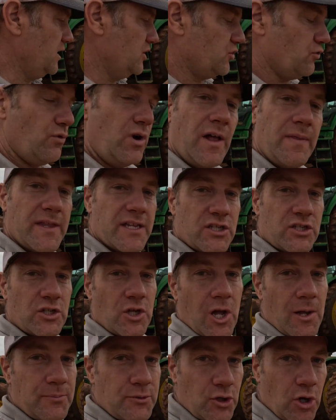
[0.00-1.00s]
is to run this
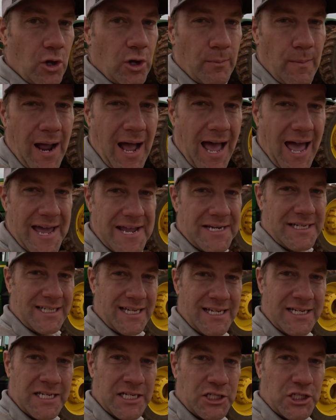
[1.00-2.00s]
subsoil about
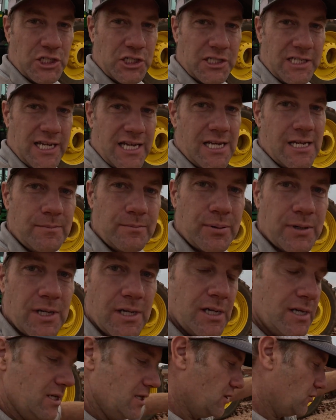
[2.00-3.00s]
18 inches deep,
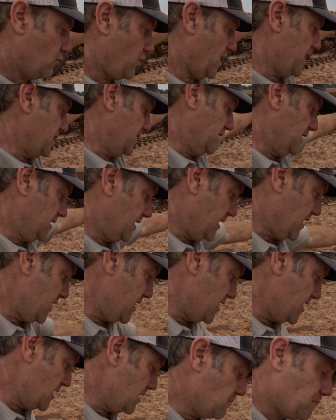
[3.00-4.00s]
creating
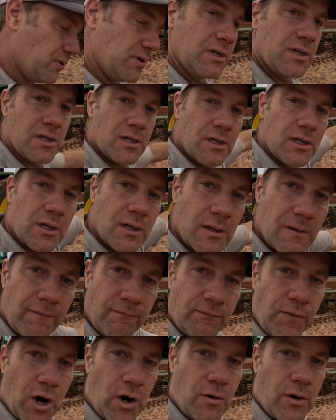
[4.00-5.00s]
deep
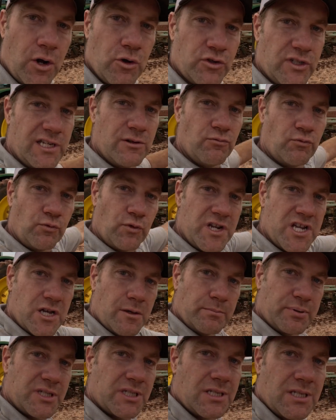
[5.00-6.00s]
furrows, deep
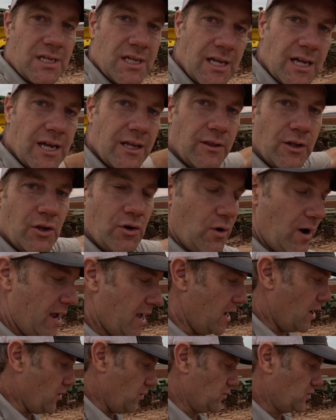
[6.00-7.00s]
rips in the
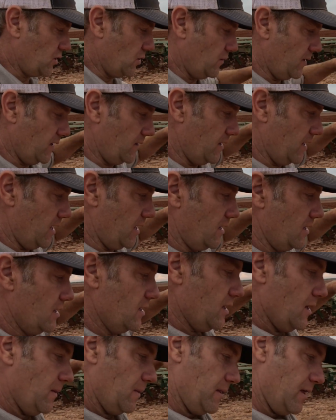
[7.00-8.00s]
ground so that the,
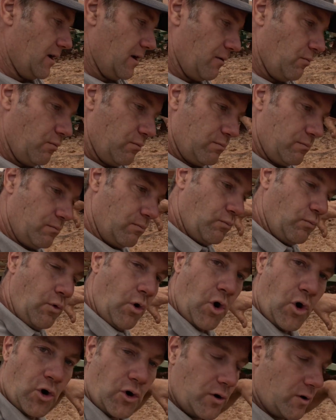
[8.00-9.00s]
the
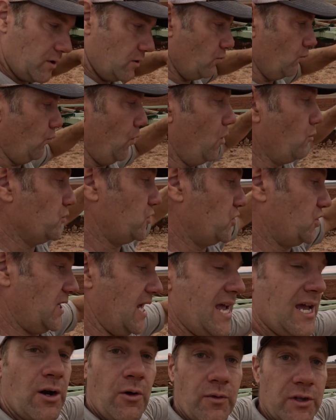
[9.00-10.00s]
water won't
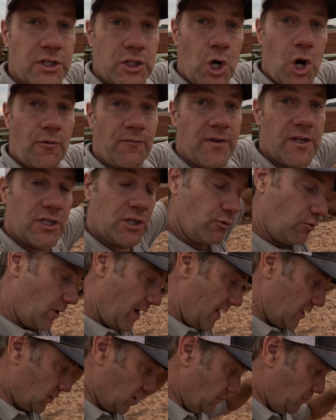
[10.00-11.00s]
stand on the surface. It will
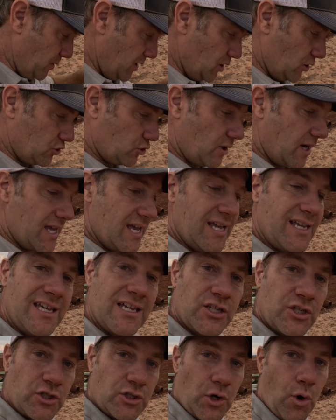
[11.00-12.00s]
actually penetrate and
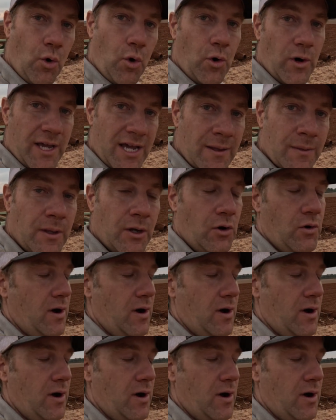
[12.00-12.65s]
get stored in the